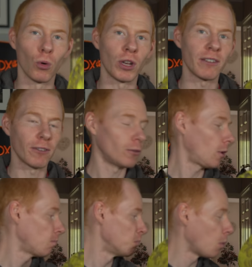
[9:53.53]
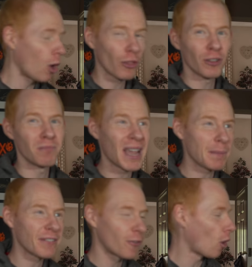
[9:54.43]
running for more than
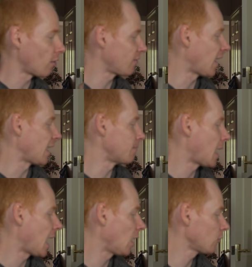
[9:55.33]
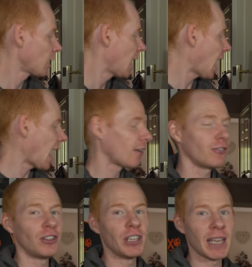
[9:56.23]
maybe 4 or 5 miles
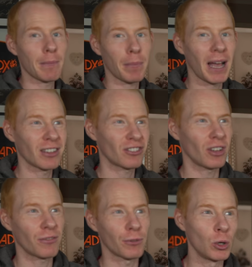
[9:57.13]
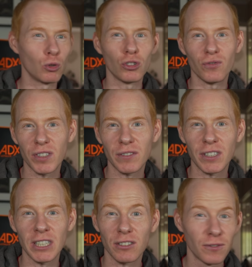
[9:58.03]
after you get past
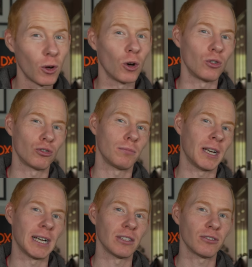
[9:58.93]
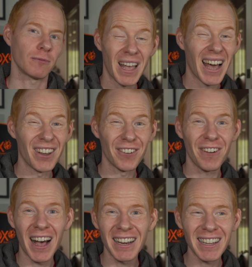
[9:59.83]
350 to 400 miles. And
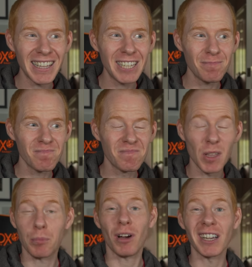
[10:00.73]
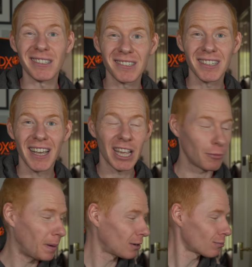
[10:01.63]
finally, the price. It's been